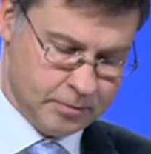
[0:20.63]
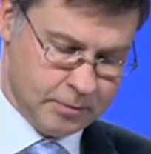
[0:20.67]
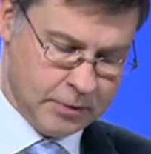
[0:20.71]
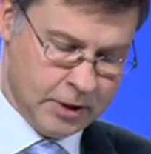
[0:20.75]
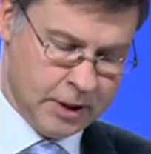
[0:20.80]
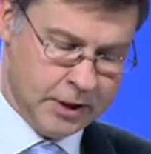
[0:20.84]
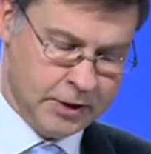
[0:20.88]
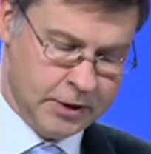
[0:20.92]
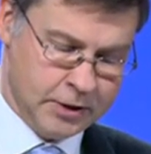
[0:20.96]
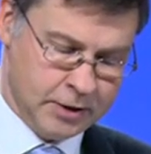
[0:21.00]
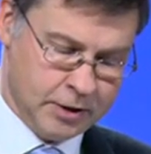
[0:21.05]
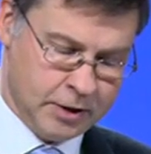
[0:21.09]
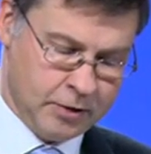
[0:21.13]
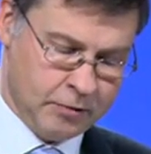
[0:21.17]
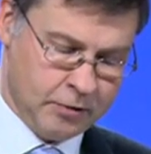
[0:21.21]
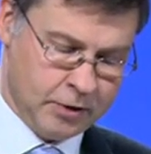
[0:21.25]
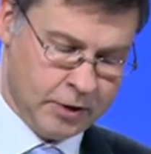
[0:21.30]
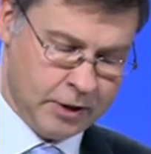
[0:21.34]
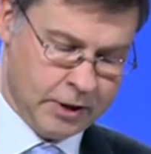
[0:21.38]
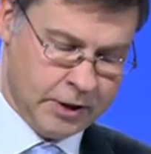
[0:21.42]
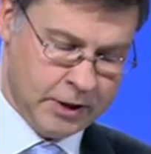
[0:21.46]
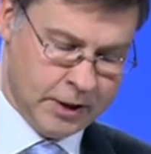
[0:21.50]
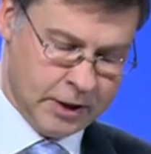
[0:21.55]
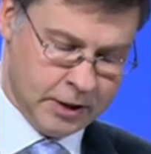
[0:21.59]
And
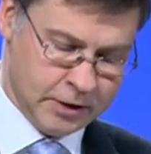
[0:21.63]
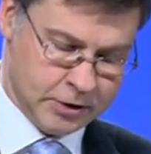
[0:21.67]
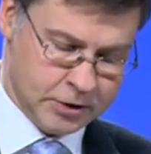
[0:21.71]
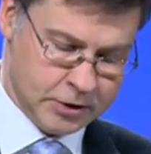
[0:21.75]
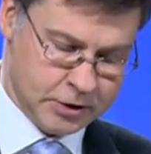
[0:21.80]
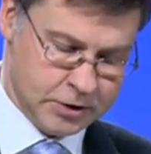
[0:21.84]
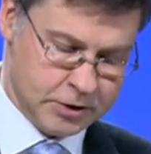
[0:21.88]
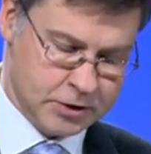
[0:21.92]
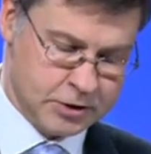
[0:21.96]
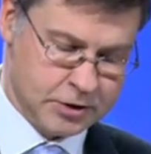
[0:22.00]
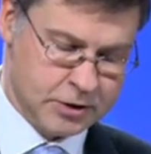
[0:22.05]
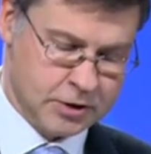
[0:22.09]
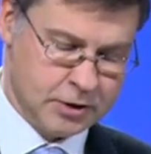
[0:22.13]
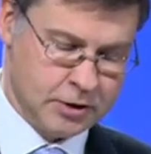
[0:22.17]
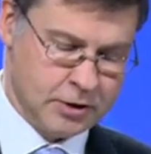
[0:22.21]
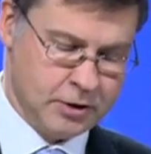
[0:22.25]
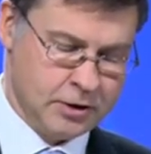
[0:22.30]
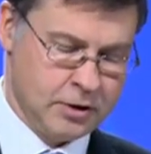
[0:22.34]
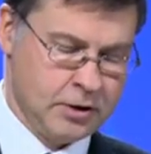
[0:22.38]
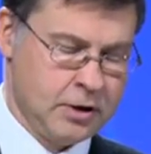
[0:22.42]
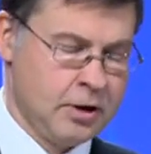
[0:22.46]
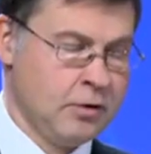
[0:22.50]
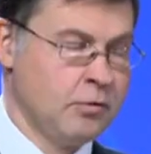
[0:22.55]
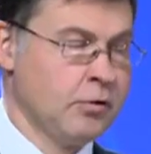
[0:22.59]
our analysis,
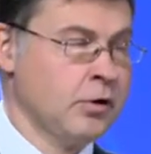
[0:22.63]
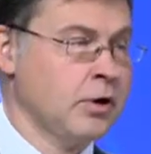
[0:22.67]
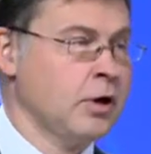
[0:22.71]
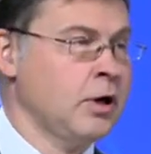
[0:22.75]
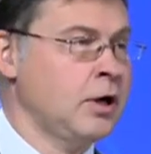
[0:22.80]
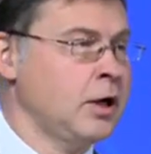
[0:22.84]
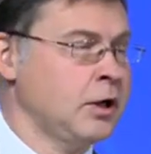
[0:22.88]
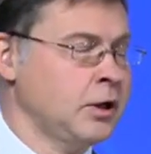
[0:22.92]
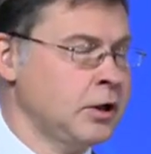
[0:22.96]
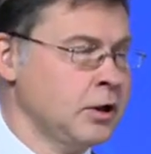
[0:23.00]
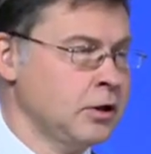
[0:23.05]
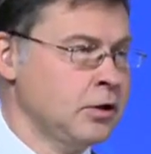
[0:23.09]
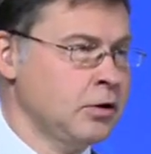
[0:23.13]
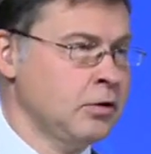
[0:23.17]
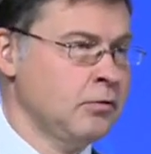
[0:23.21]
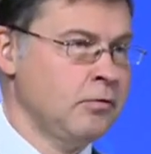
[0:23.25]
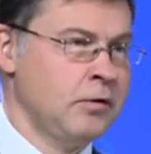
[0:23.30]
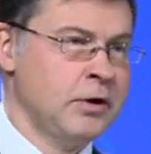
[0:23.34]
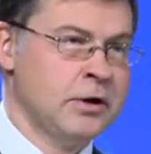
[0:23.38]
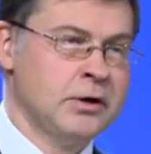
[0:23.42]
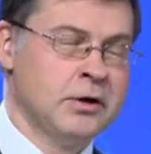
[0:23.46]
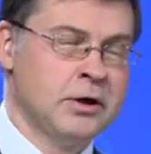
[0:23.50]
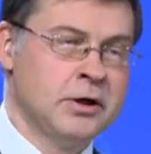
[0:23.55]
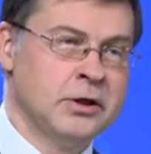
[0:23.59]
uh, our Article
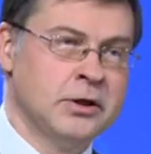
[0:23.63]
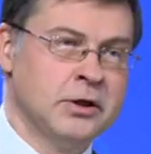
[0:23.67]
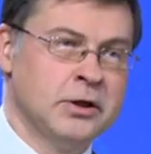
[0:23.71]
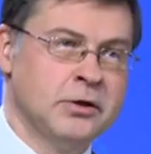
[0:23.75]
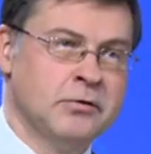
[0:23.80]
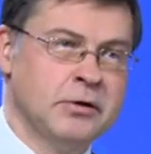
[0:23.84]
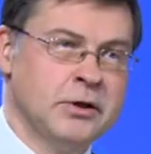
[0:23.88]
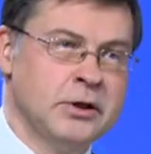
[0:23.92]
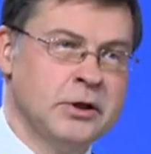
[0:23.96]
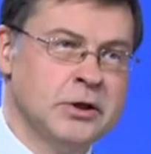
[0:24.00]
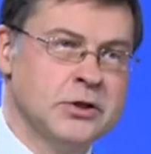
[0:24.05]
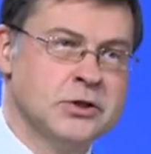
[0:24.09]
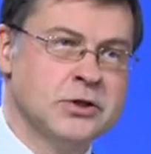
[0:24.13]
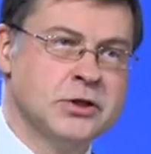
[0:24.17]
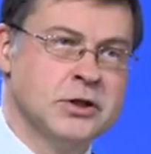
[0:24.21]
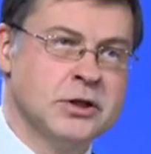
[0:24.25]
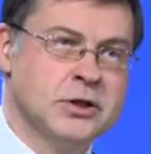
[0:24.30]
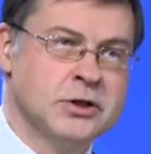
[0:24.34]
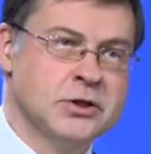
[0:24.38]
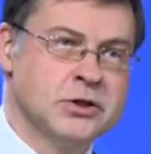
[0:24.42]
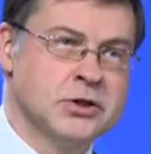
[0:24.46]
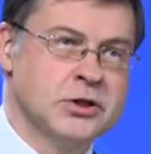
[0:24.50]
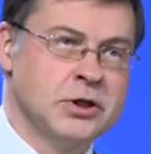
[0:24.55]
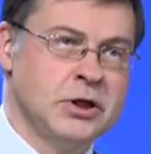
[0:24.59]
one twenty-six
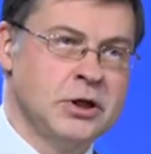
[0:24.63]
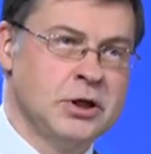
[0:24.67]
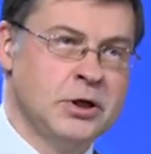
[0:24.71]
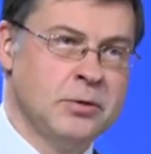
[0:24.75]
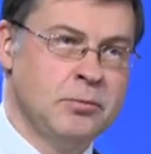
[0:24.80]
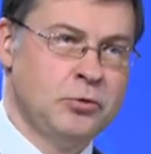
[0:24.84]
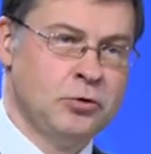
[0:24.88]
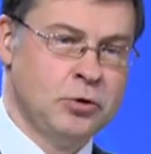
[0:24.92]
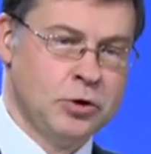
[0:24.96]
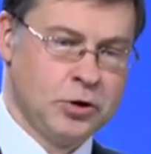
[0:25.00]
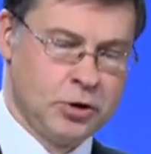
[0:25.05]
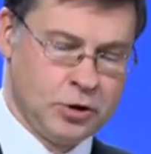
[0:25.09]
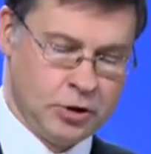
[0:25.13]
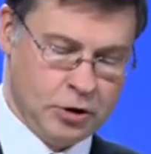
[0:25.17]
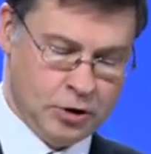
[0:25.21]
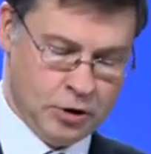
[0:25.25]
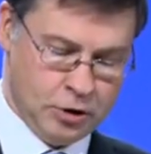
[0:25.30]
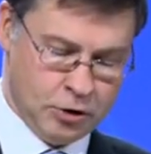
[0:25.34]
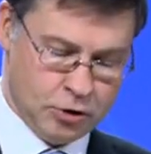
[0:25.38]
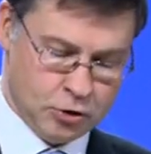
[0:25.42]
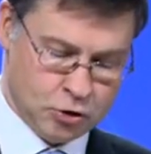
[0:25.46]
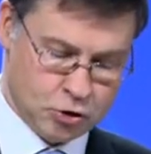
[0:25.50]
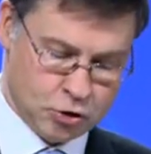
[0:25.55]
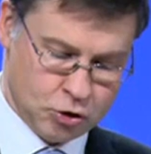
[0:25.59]
point three report
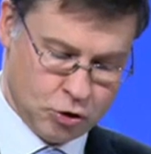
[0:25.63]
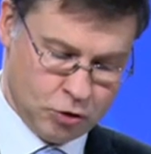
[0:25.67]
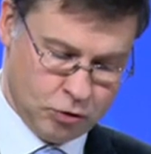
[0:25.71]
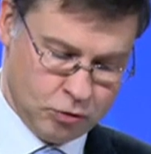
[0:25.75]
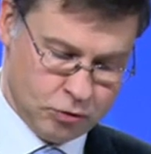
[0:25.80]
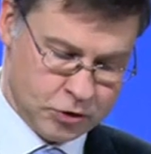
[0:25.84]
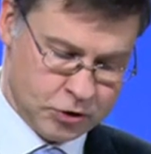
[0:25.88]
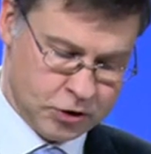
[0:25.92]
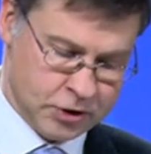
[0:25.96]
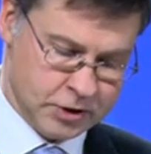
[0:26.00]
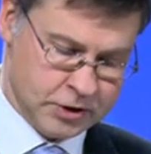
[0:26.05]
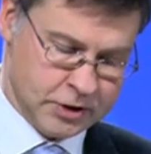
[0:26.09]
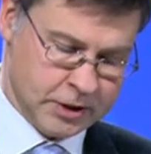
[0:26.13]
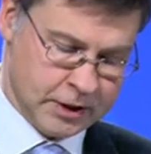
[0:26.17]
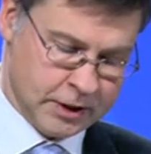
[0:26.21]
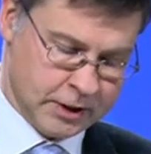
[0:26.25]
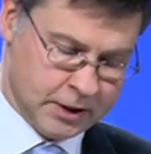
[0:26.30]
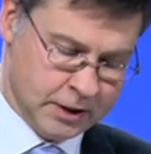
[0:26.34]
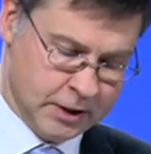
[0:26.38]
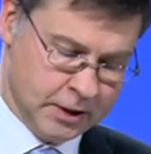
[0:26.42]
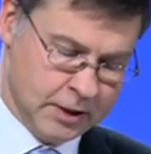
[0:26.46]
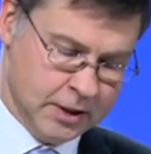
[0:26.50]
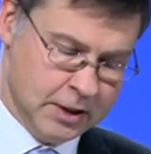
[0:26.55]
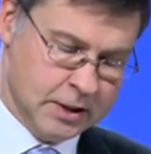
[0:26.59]
uh, shows that
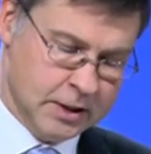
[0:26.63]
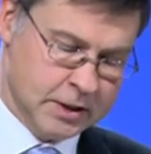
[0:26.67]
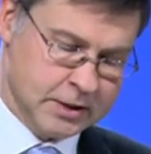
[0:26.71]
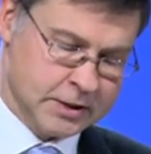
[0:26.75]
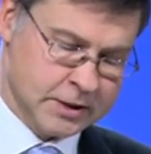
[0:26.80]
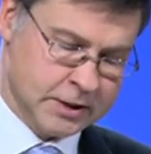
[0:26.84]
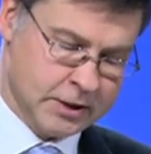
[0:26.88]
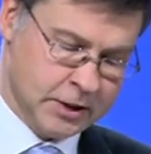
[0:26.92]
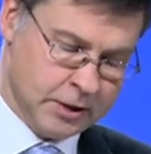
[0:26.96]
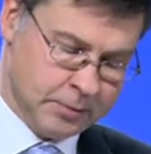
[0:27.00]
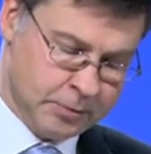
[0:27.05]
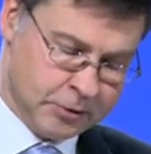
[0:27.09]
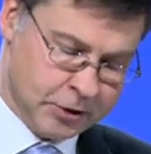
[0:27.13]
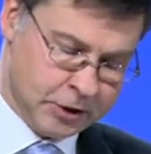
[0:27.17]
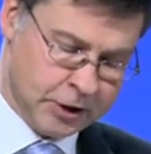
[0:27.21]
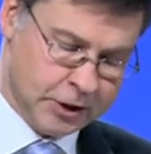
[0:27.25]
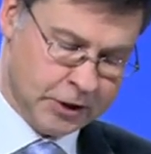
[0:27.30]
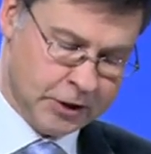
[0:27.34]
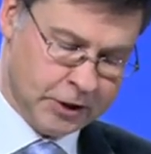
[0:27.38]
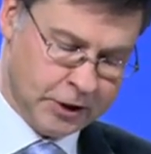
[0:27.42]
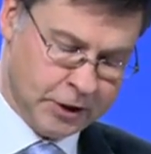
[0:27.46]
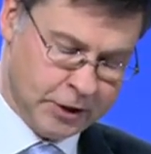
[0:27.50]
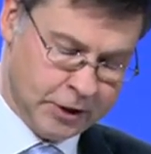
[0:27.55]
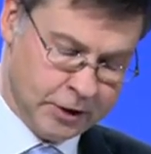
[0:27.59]
the debt
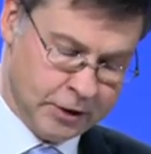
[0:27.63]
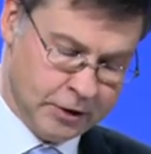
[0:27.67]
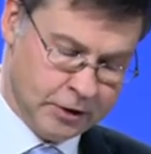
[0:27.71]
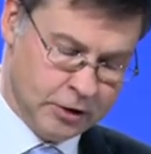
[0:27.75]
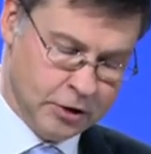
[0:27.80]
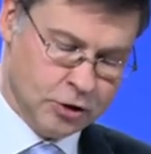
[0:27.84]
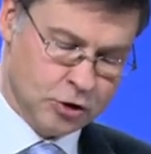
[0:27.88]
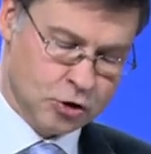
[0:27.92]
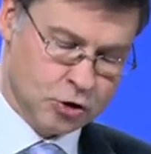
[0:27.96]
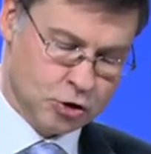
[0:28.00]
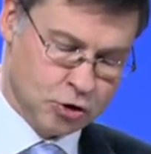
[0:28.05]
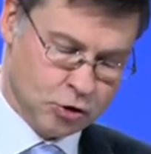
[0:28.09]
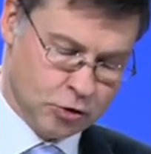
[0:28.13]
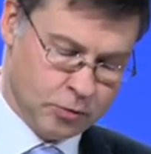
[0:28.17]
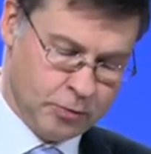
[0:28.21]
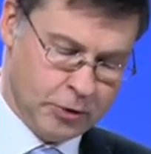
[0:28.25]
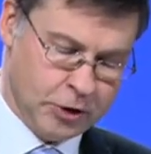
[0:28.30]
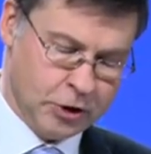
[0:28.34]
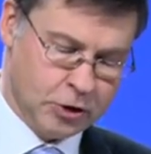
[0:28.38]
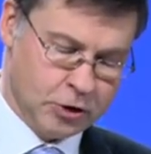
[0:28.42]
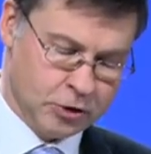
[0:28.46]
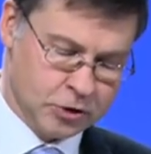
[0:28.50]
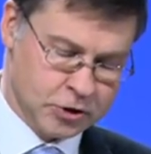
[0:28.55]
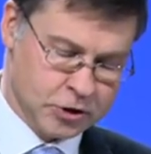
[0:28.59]
criteria should
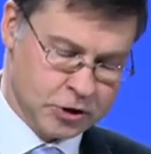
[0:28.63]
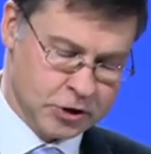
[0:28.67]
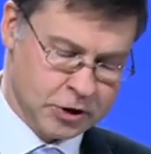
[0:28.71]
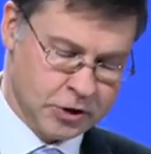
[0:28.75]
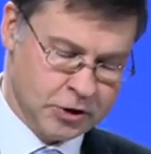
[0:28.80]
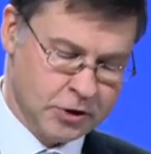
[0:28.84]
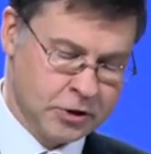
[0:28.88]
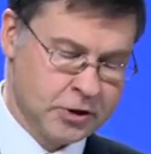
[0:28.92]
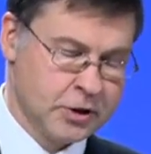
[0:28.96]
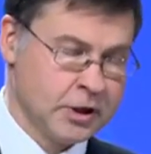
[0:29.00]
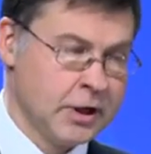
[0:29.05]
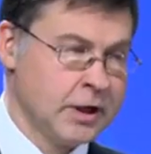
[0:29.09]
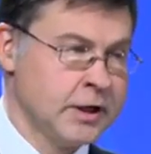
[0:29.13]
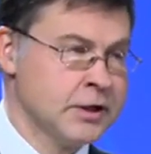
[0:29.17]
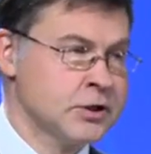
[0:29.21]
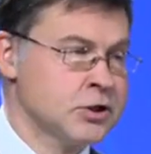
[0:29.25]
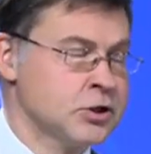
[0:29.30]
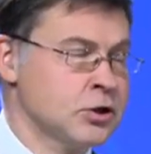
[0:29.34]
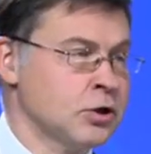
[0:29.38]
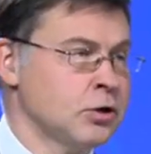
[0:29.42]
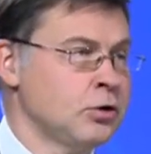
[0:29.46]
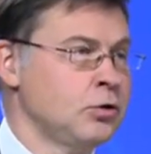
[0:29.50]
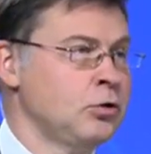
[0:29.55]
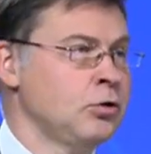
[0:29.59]
be considered
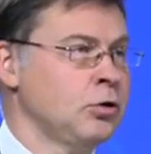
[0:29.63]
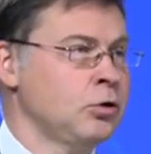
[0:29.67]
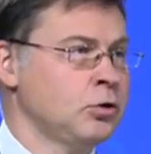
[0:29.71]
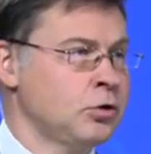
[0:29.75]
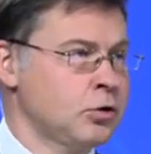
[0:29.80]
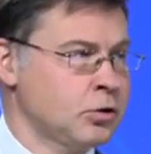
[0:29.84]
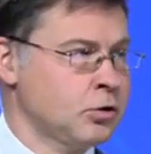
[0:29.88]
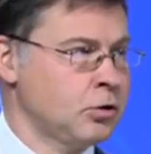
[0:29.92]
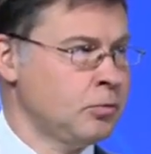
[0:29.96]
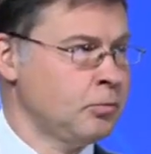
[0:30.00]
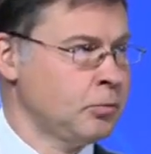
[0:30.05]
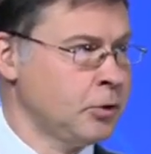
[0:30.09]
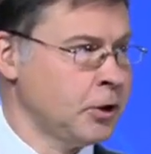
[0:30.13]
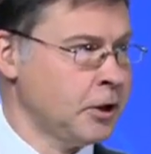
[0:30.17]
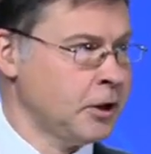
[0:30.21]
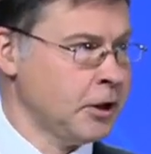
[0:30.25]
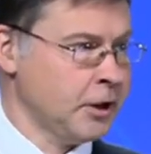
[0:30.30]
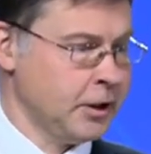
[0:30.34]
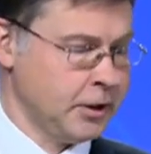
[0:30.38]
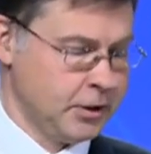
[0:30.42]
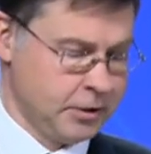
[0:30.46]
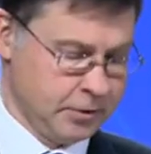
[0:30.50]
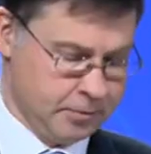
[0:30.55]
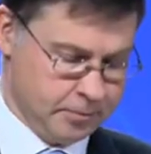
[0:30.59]
as not
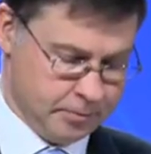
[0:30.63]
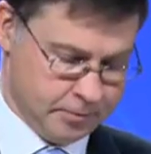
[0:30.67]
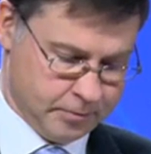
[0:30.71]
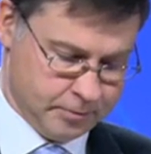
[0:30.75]
complied.